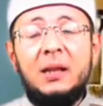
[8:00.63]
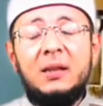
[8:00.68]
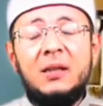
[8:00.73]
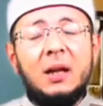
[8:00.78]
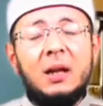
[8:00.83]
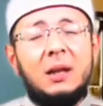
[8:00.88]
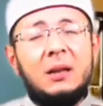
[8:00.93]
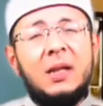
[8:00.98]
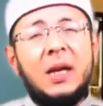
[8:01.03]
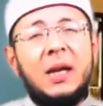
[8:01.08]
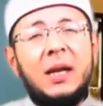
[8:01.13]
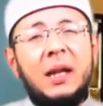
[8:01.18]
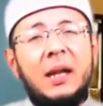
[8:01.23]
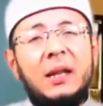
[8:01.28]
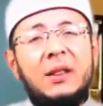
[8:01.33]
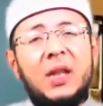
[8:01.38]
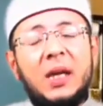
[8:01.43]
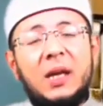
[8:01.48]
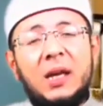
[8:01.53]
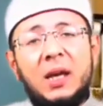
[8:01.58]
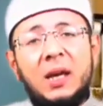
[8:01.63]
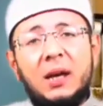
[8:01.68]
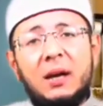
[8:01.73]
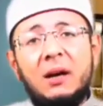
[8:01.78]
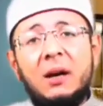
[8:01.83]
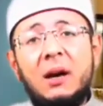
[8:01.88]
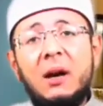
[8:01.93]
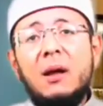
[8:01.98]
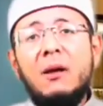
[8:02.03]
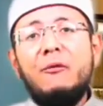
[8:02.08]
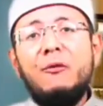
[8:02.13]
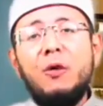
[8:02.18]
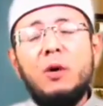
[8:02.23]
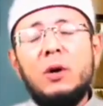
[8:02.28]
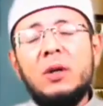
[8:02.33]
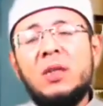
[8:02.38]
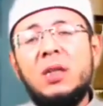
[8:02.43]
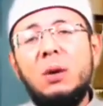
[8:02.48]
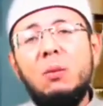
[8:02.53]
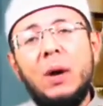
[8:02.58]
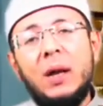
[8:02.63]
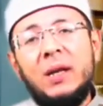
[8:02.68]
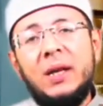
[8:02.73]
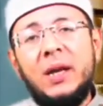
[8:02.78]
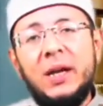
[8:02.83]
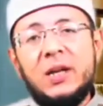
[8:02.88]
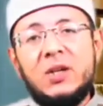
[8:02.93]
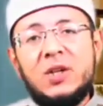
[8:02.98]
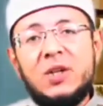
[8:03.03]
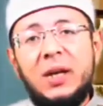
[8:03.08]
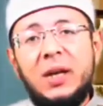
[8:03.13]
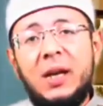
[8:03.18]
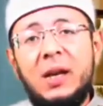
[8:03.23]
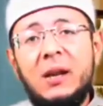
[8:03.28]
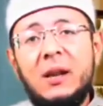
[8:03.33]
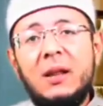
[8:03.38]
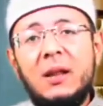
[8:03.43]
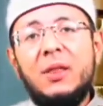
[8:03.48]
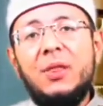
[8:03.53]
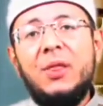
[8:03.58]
Till the, the year 41 Hijri,